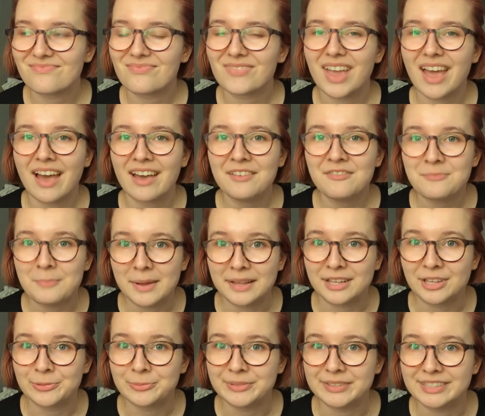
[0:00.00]
have many
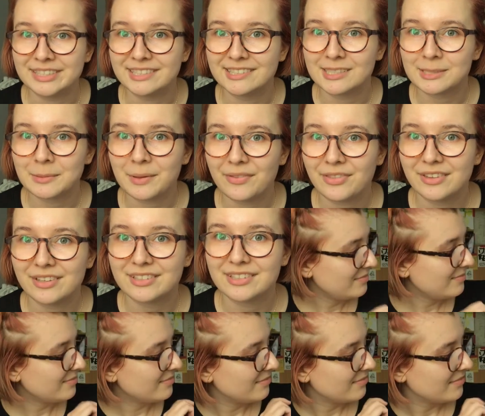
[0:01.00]
opinions about this.
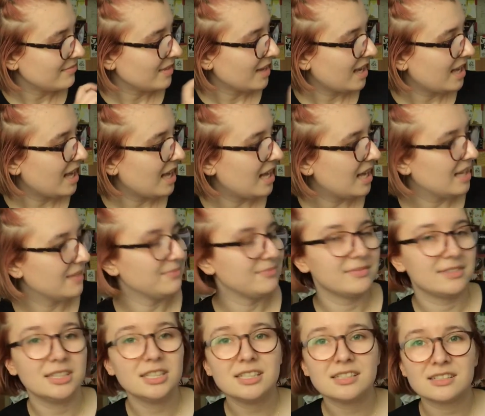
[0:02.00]

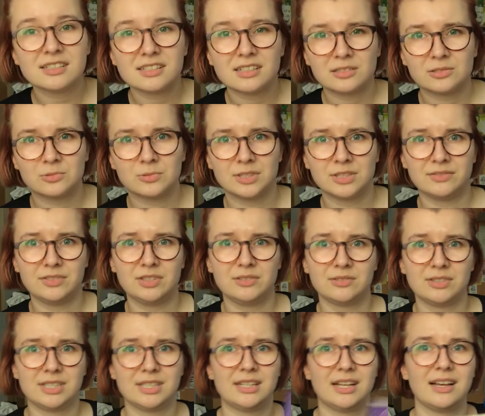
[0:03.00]
This is another one of
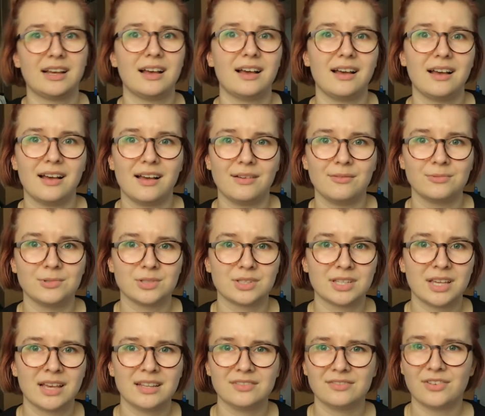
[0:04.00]
those that was
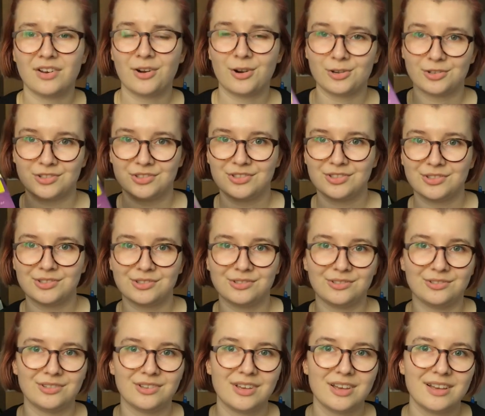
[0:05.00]
kind of hard to
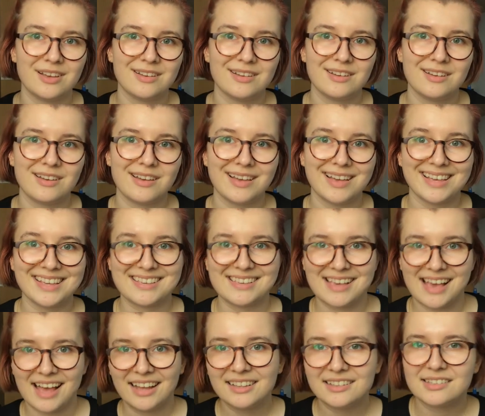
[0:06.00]

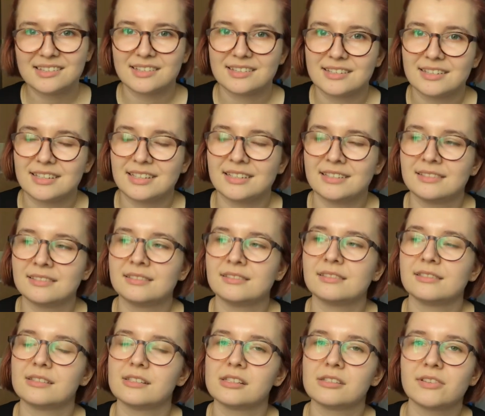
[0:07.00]
get
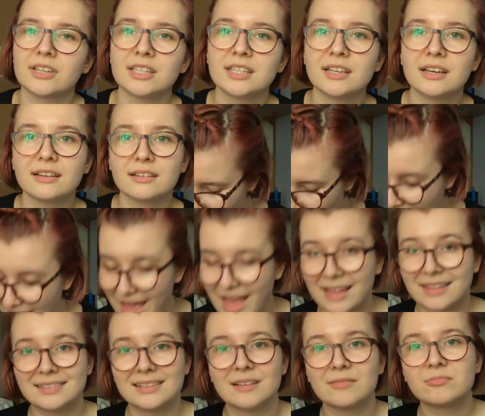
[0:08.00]
in Slovakia,
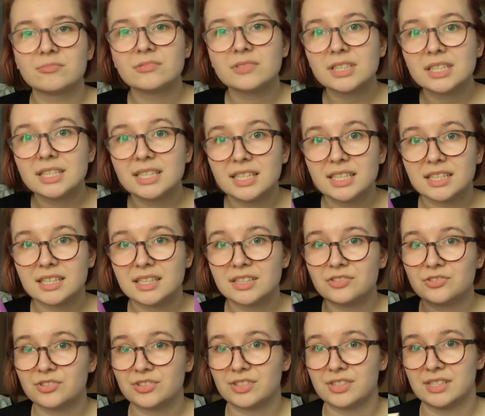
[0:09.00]
and I'm really
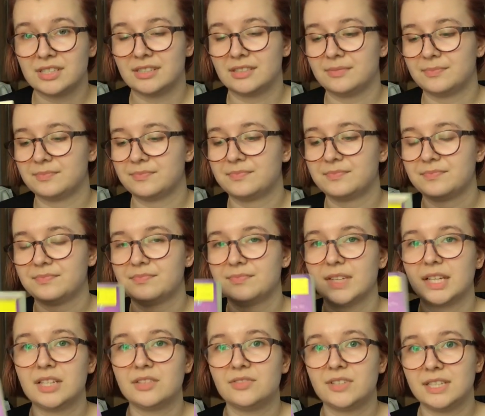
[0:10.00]
interested
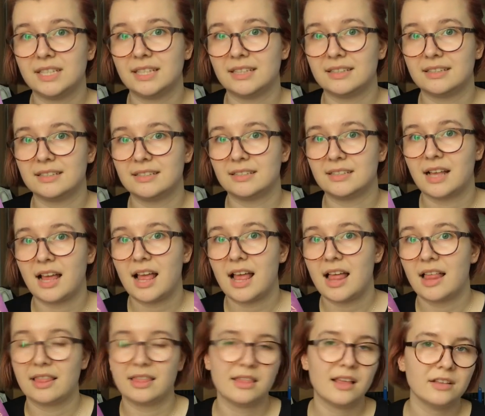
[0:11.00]
in reading this.
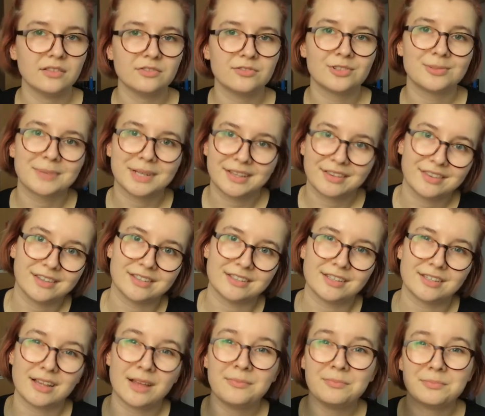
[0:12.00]
Not for my
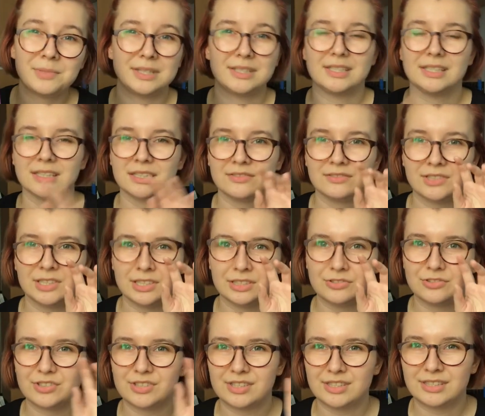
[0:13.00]
thesis, I'm basically very
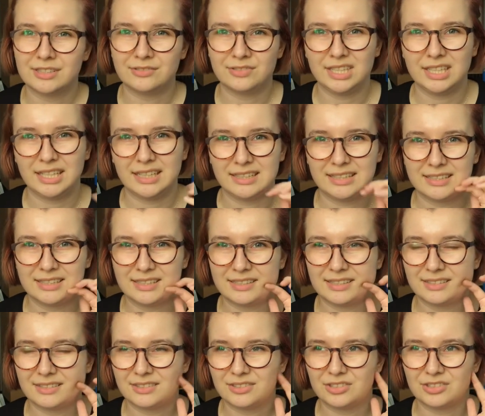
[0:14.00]
interested in reading
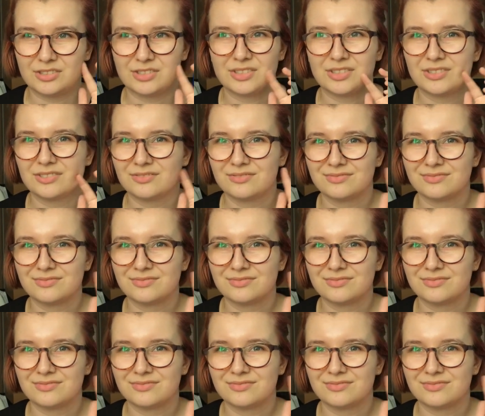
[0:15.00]
this just